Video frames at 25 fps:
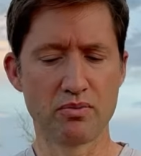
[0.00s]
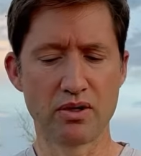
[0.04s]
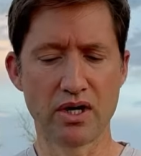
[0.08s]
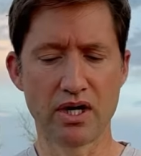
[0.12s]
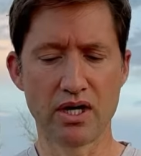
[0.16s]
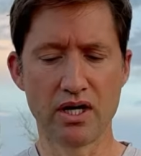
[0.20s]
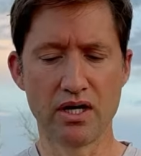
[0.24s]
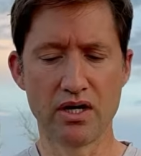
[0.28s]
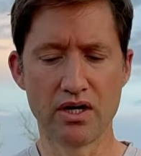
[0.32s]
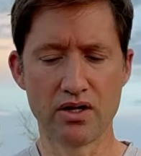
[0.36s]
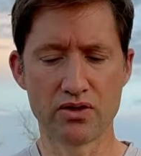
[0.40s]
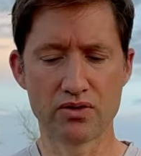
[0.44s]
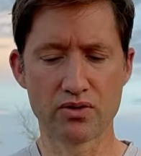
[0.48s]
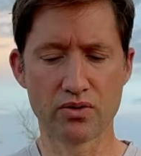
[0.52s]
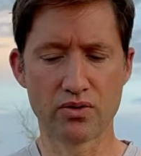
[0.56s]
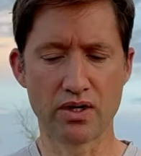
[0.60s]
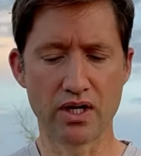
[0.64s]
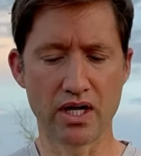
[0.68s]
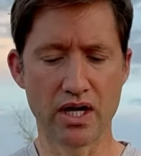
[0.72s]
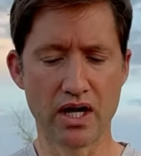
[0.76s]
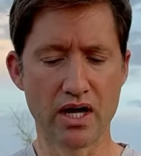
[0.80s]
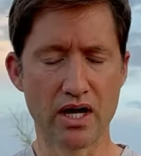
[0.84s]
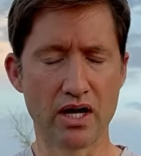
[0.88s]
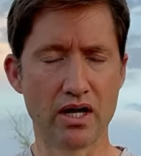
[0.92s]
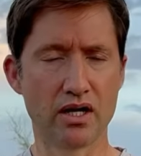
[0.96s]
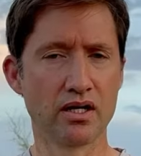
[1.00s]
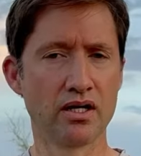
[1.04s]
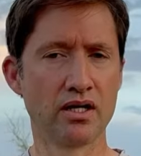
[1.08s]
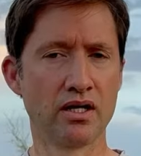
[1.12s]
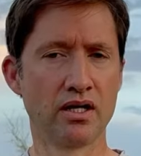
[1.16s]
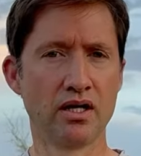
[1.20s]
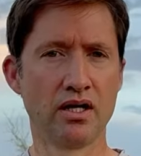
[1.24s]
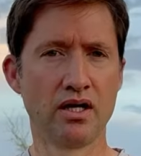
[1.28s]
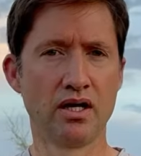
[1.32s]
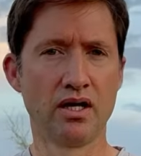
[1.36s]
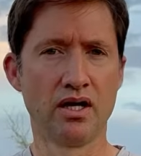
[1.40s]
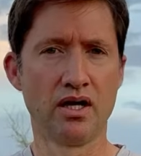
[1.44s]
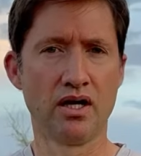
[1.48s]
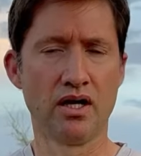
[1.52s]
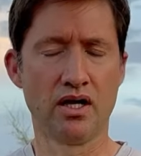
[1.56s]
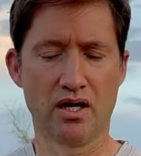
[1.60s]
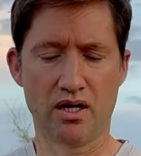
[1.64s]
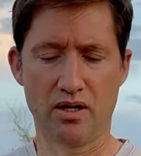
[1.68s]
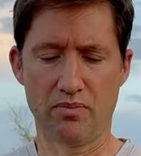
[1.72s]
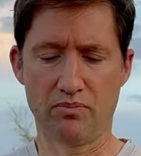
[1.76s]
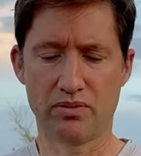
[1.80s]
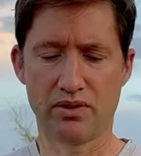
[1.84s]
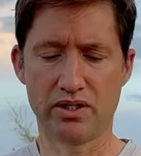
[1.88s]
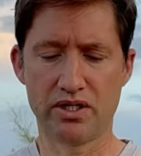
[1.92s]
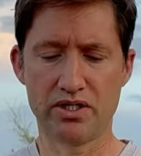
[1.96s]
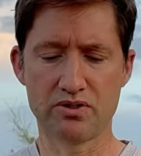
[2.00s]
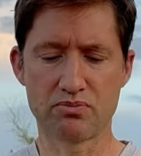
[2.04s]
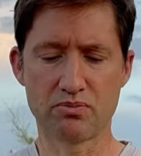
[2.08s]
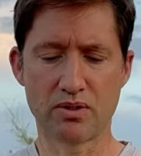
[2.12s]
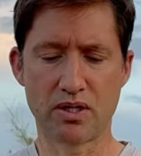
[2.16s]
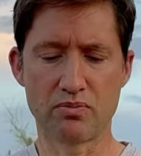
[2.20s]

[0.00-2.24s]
my throwing hand, I place